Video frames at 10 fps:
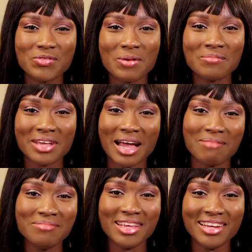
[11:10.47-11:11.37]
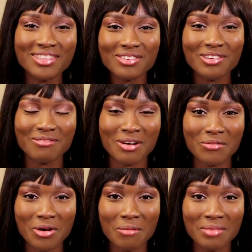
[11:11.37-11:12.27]
mom can be a little
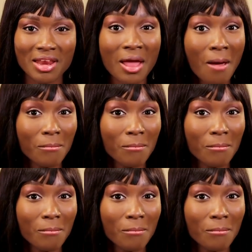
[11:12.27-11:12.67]
overwhelming,